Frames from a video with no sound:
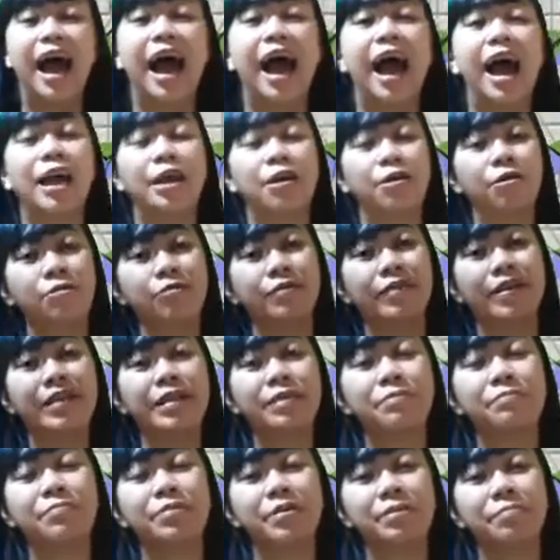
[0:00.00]
I
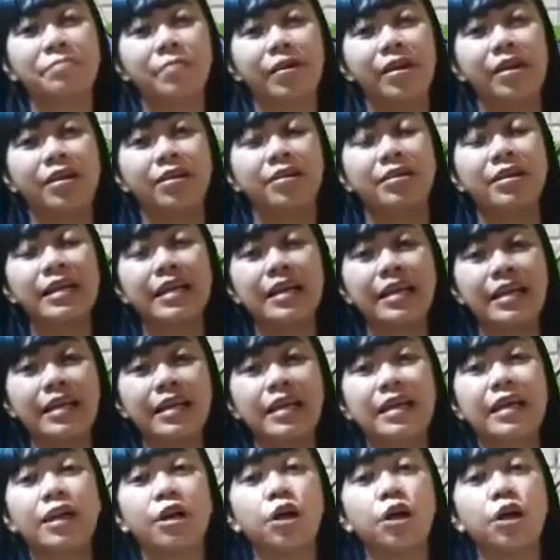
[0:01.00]
already prepared the